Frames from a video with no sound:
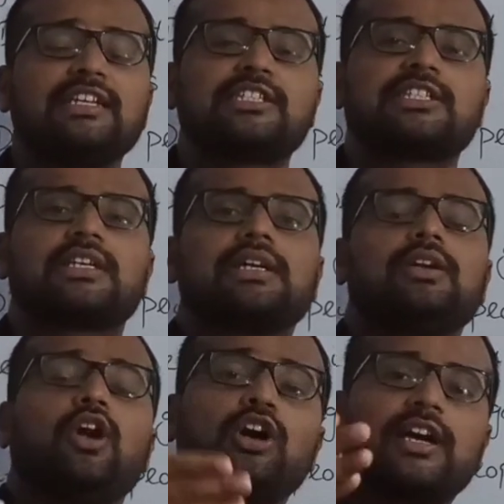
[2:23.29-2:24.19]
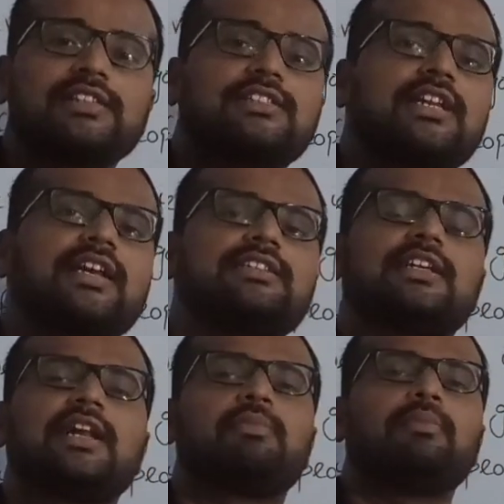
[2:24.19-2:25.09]
is not considered as
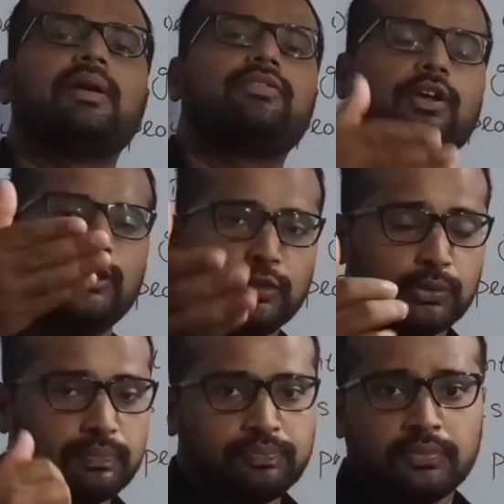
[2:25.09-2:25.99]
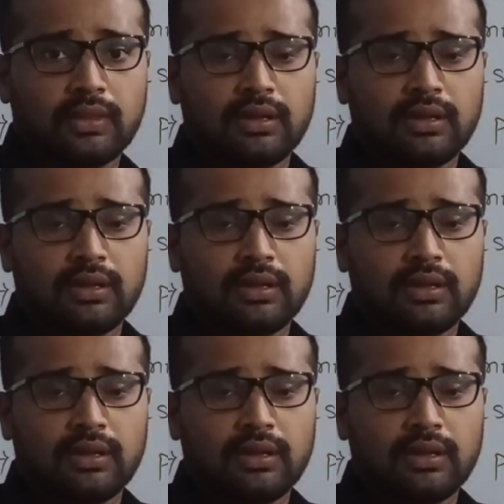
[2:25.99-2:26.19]
the development for you.